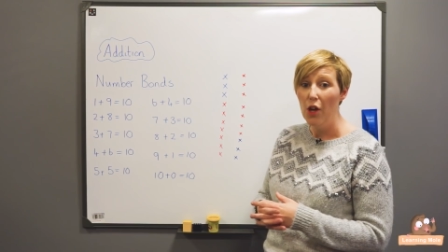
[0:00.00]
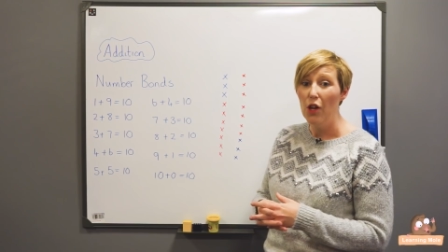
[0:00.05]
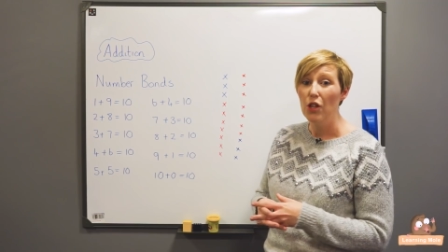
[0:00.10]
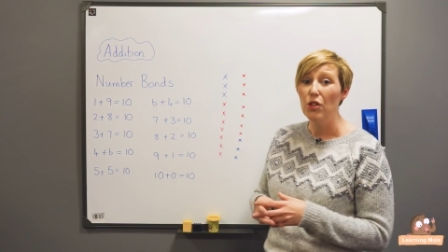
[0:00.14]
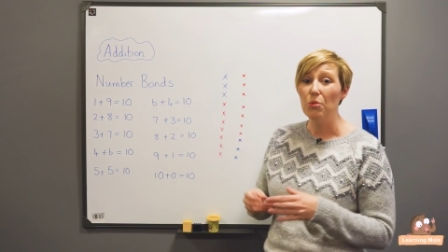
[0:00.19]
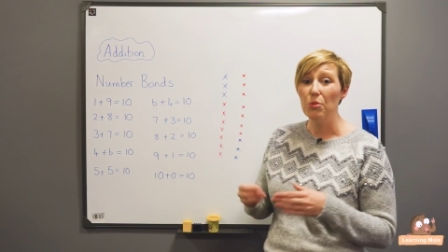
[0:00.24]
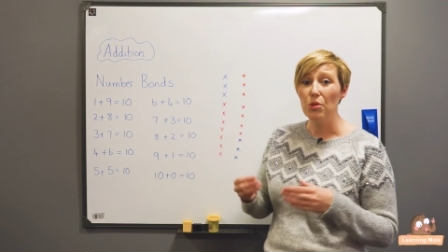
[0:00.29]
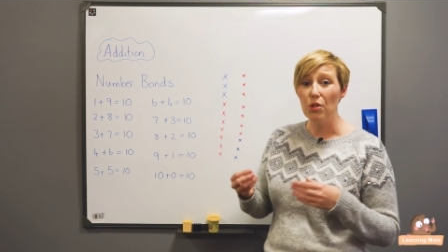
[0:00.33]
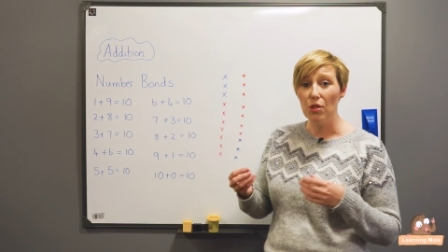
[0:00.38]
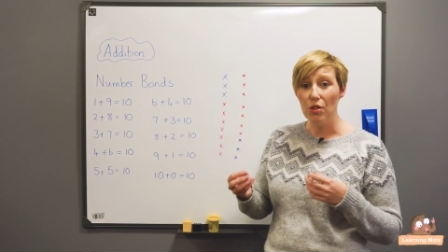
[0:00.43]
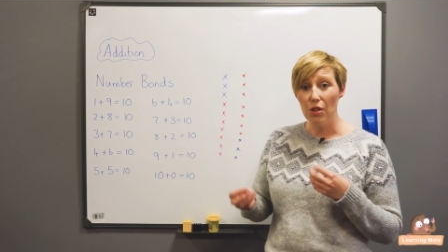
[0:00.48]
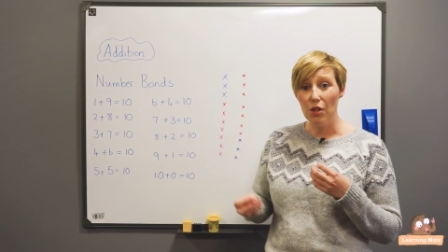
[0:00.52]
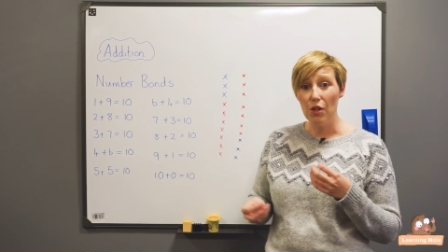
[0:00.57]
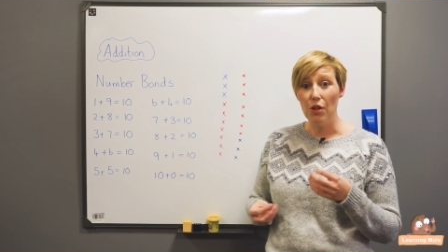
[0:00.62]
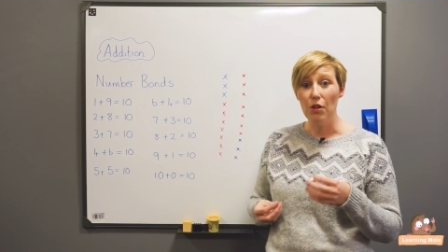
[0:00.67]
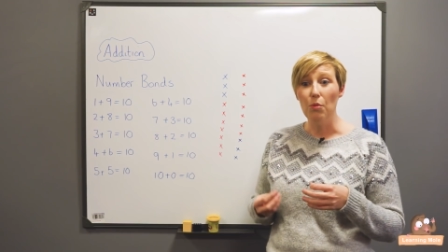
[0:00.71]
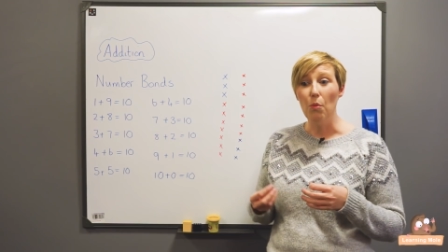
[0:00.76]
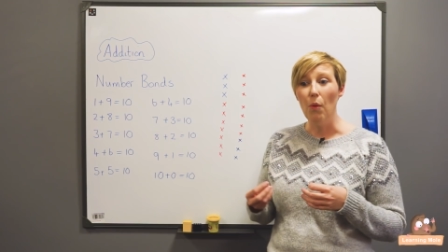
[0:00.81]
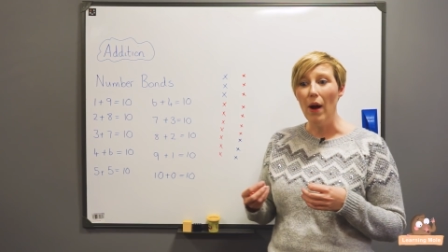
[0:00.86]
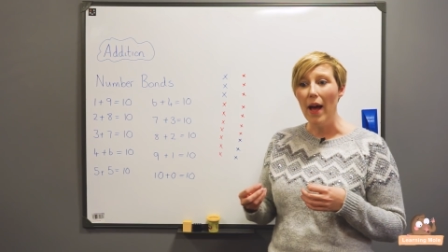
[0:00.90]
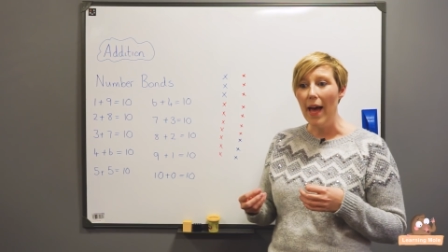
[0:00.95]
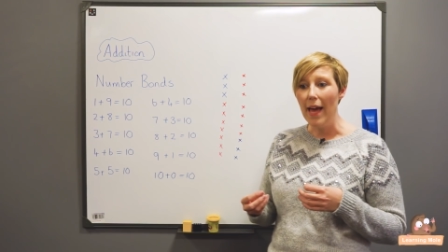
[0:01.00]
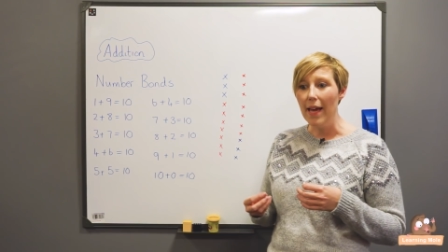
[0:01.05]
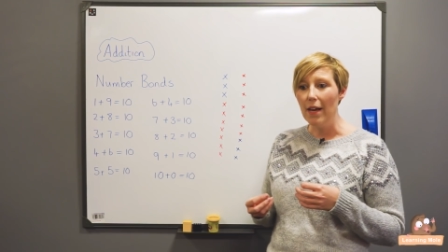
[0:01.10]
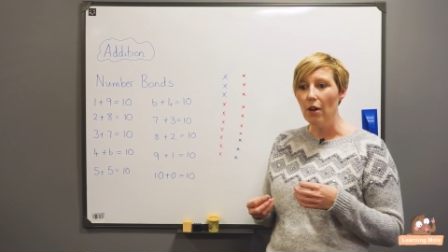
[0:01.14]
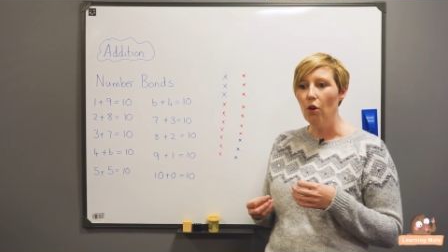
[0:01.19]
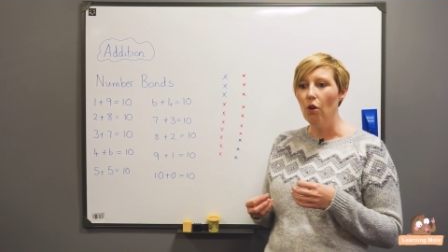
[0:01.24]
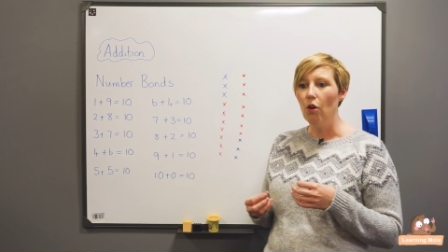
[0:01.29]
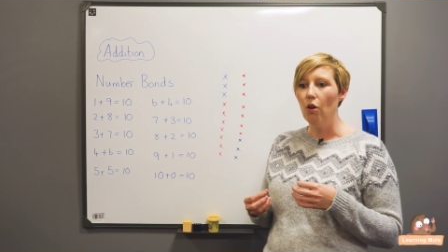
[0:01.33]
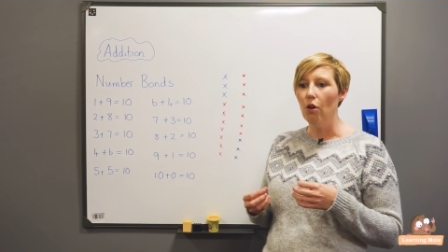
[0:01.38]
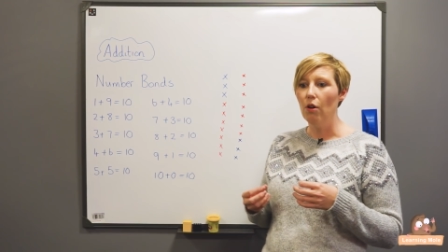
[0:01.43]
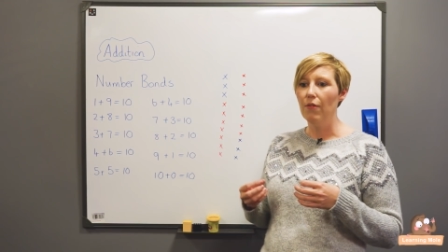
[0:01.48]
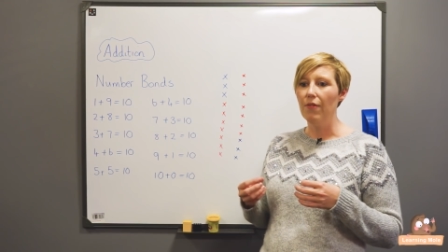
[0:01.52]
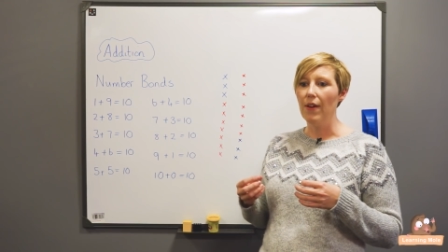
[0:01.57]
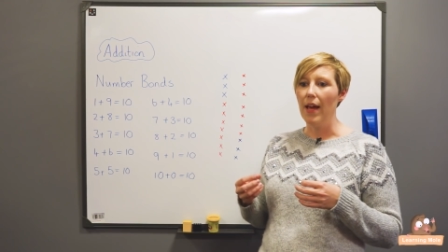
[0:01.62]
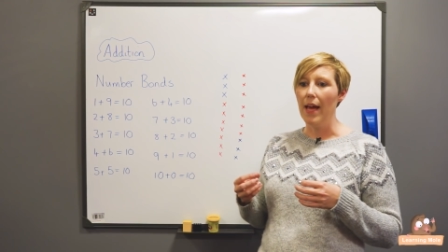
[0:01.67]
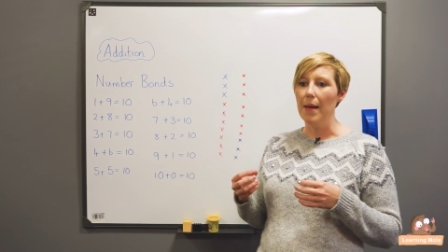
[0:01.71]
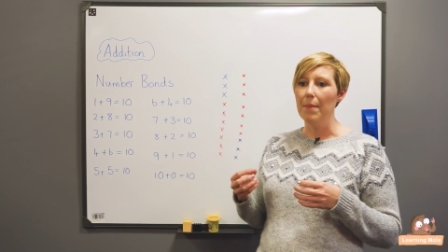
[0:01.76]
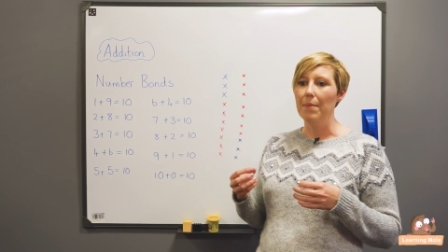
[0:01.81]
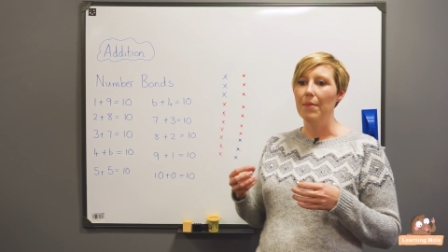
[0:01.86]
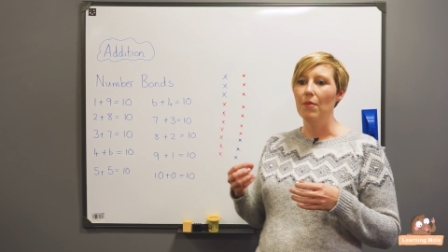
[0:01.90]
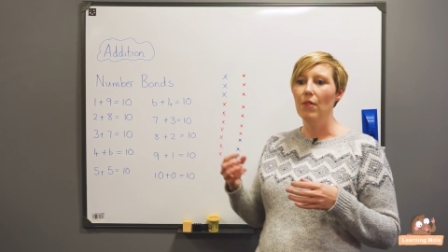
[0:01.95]
So it's just a good way of
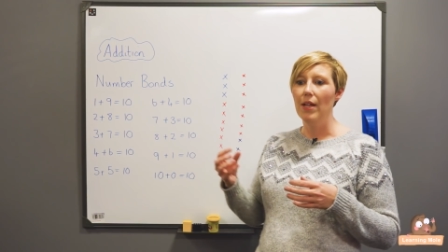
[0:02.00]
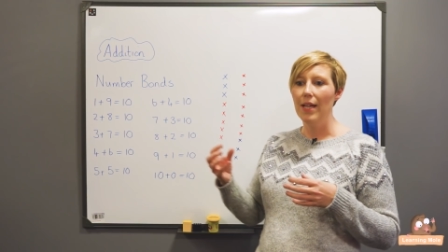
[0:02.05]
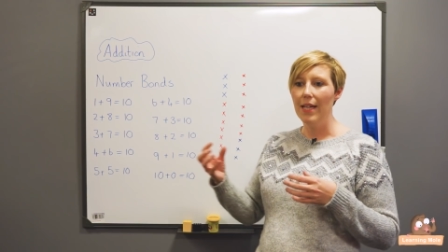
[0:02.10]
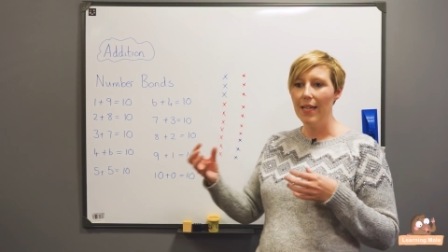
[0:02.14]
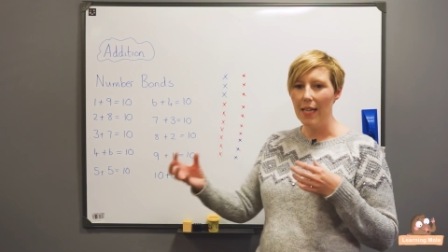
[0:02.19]
really